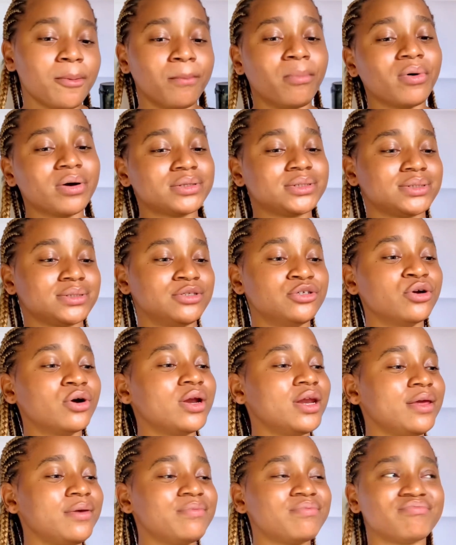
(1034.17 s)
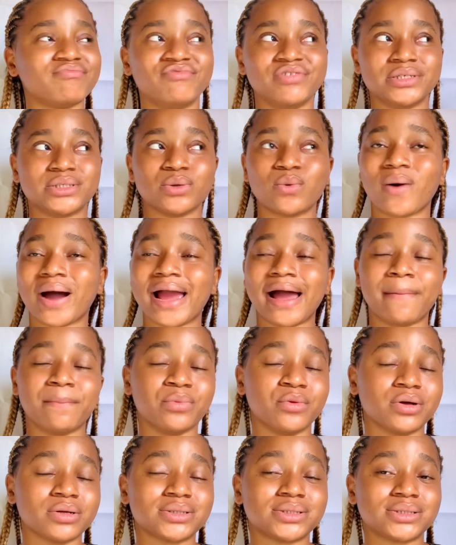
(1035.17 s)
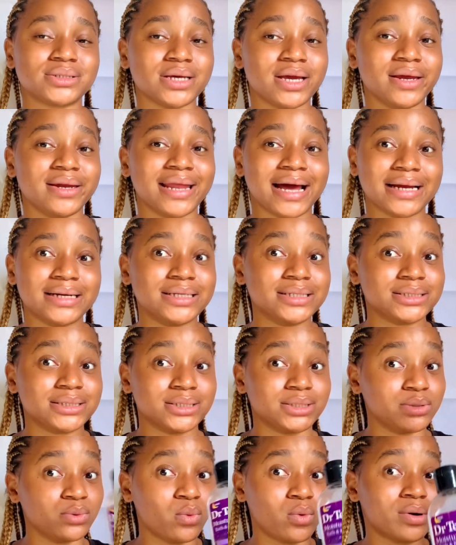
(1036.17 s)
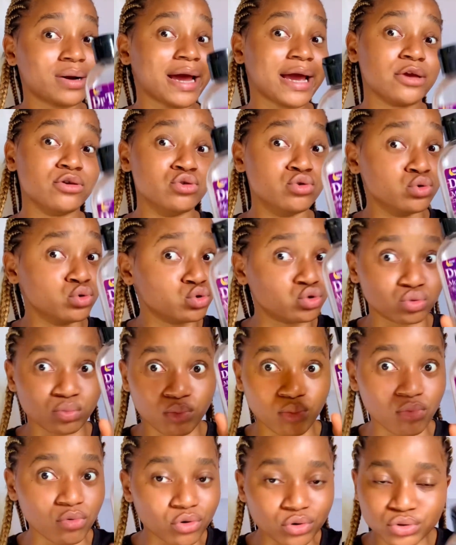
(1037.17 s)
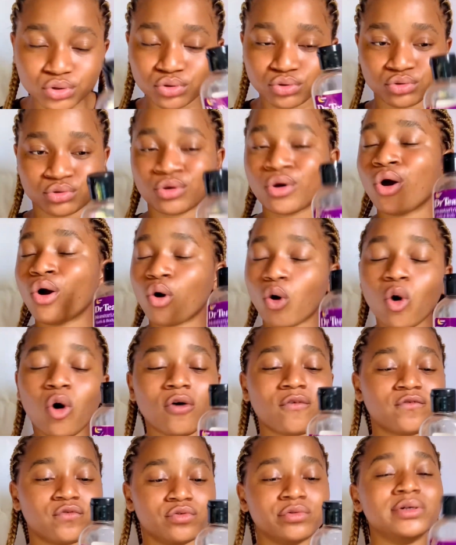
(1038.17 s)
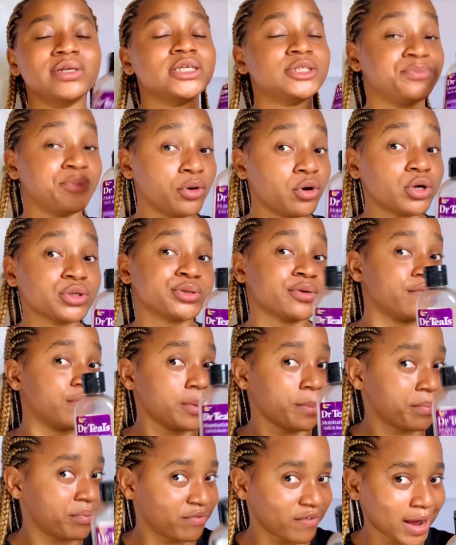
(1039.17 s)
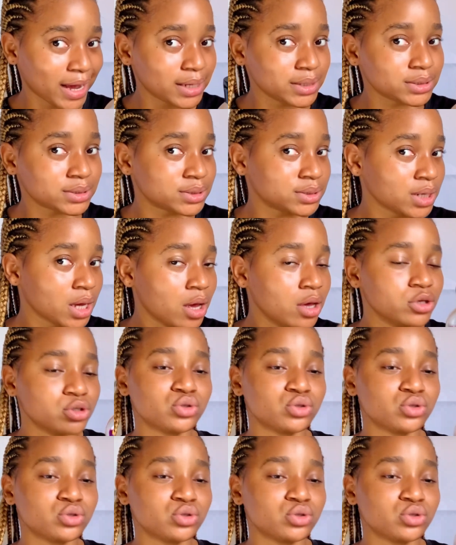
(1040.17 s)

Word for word: but the only reason why I'm not saying that this is the one I use most often is because of the price.